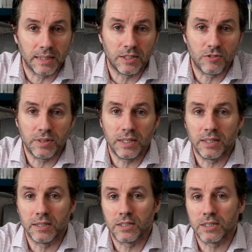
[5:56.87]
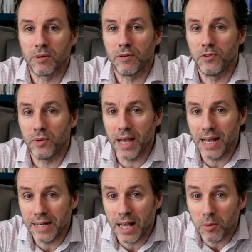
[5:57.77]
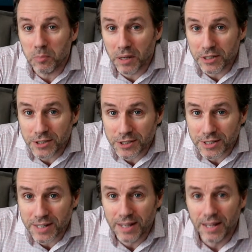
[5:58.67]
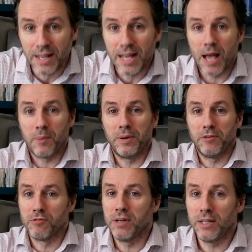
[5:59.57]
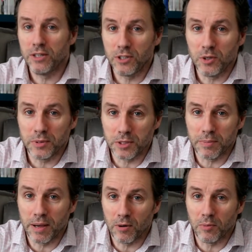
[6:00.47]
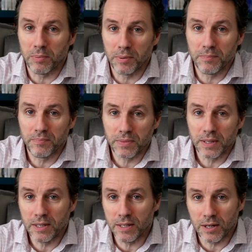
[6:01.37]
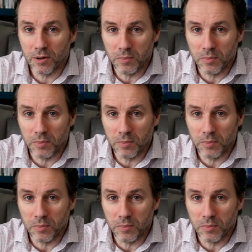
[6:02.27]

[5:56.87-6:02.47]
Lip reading: It's ridiculous. So if you can help us, and we really could do with some help, you know,